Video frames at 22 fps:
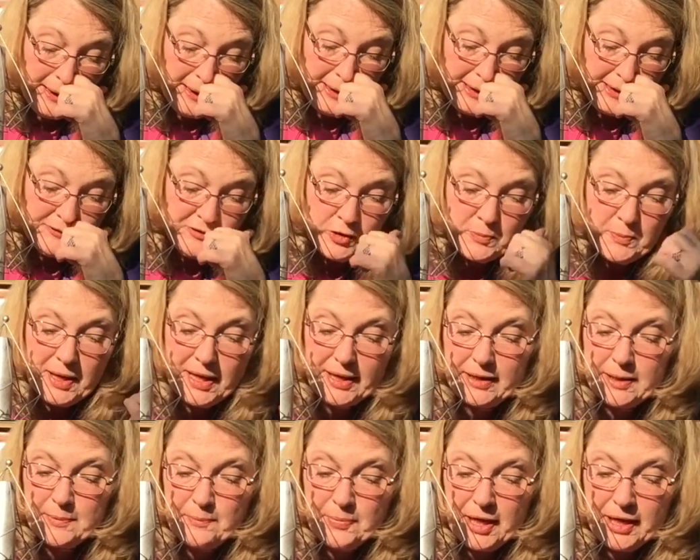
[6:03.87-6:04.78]
if you're
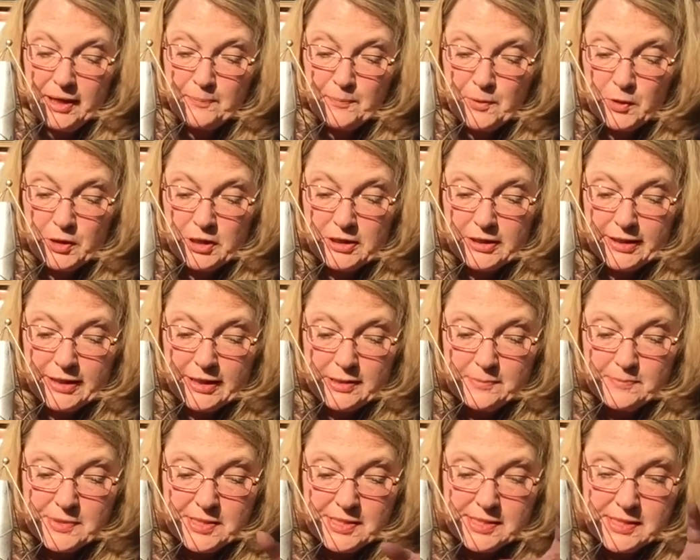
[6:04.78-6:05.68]
making paper
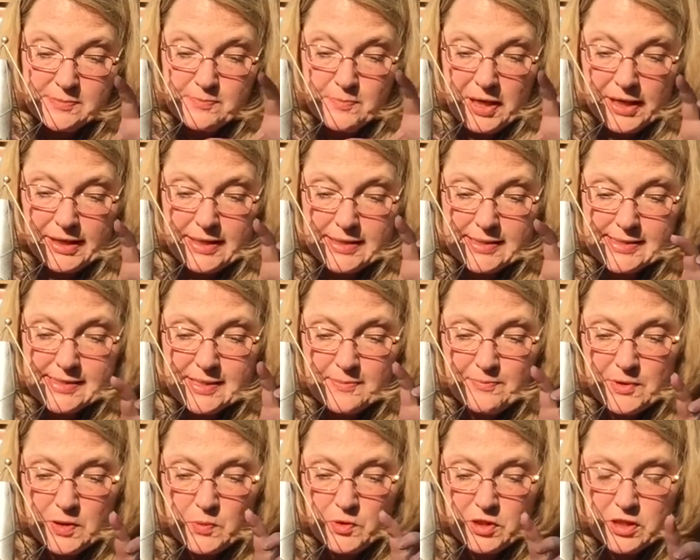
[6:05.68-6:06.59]
clips, making
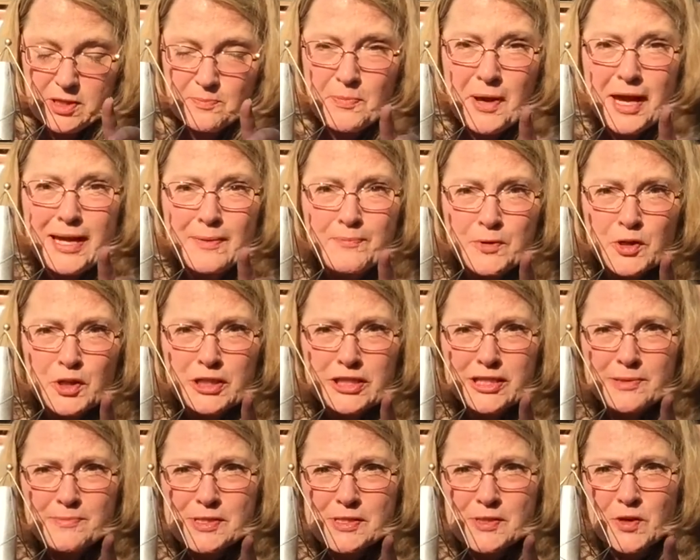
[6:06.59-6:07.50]
something with the paper
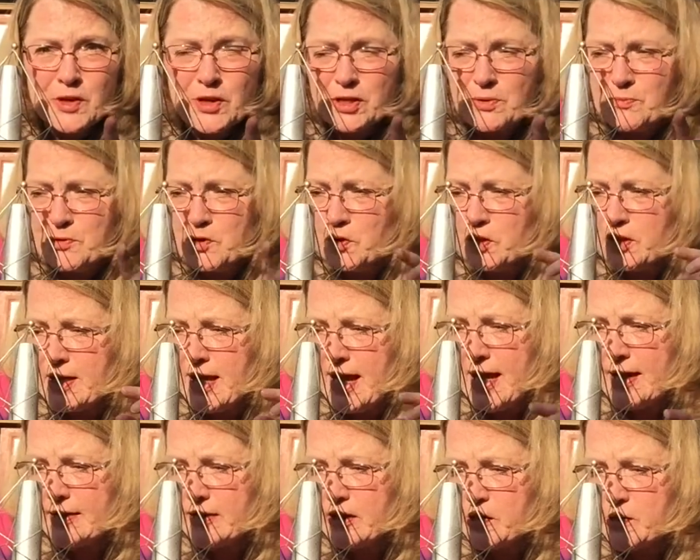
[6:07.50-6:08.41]
clips on them, you could
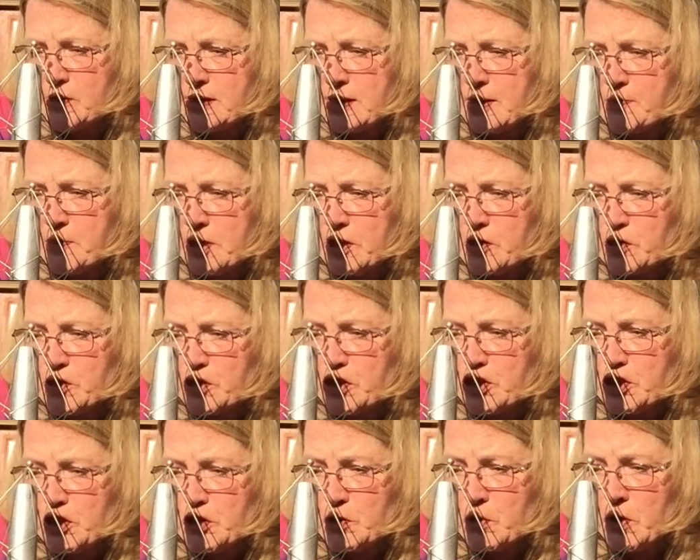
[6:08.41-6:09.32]
hang those up here
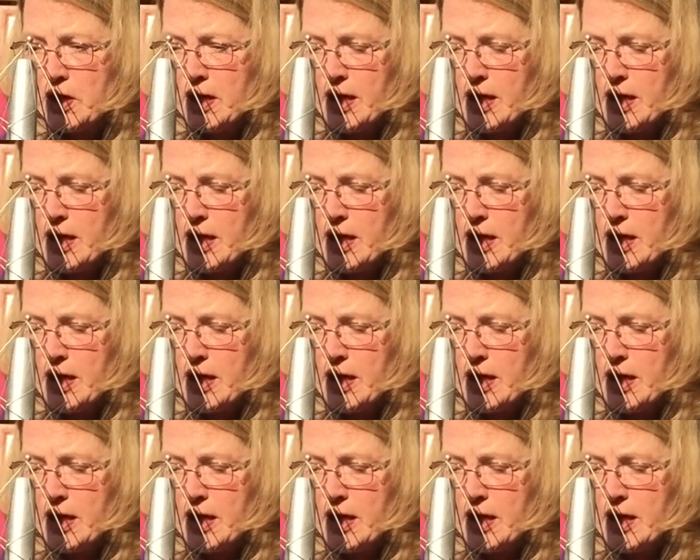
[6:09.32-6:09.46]
too.